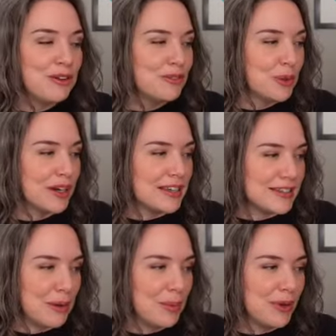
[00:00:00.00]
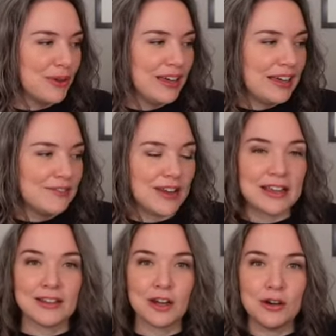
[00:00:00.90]
For example, if I
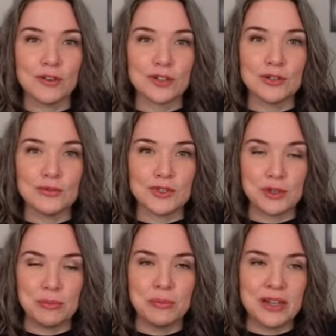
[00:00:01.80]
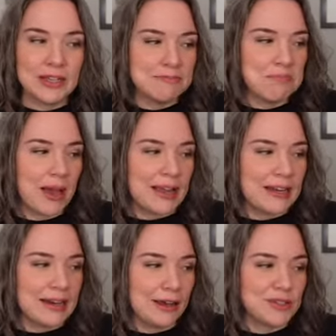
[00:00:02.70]
click over to Zoom, I
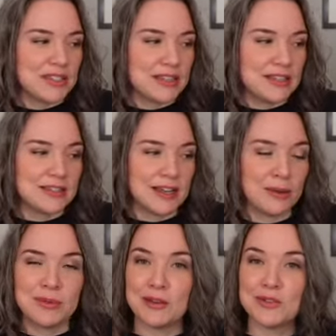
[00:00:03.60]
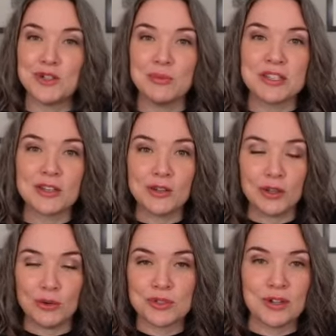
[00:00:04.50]
can now see these set up. Now Zoom is
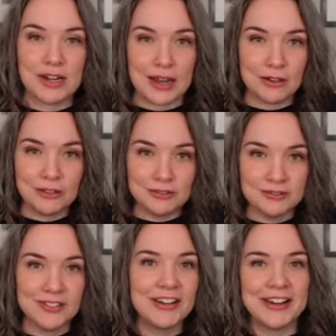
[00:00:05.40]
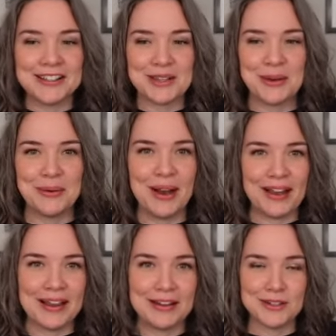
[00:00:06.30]
closed right now, so
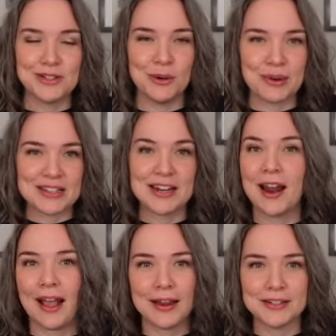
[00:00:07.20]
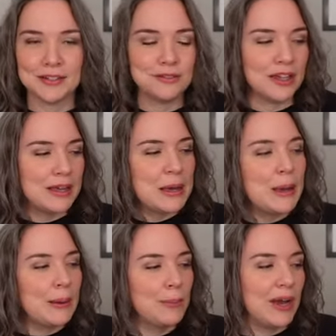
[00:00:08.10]
I don't, it's not active,
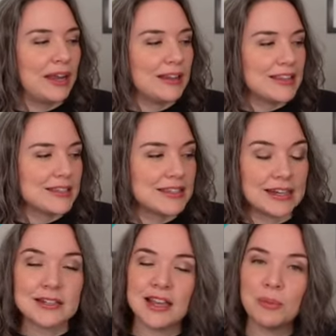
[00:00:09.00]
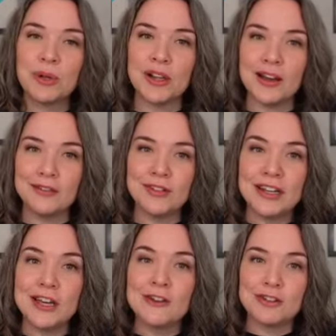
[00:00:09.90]
but this is an example of
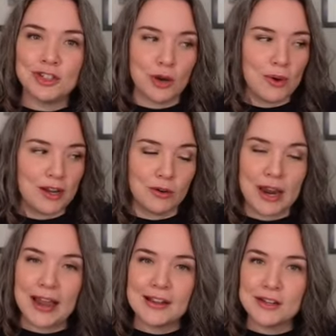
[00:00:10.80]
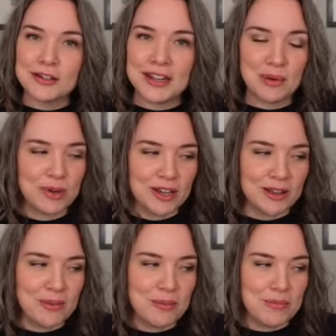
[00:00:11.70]
showing or hiding your
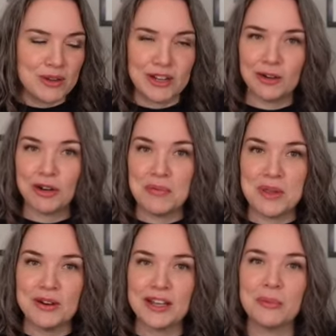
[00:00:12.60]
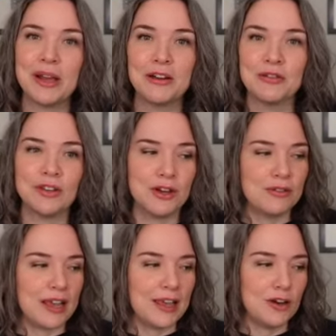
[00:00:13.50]
camera, muting or unmuting your
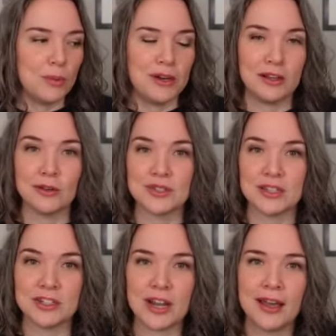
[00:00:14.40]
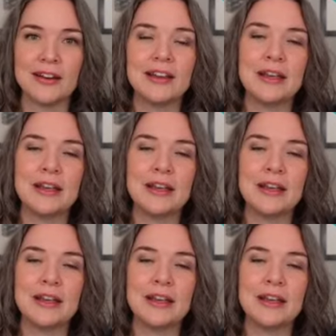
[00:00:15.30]
microphone, and opening and closing the chat.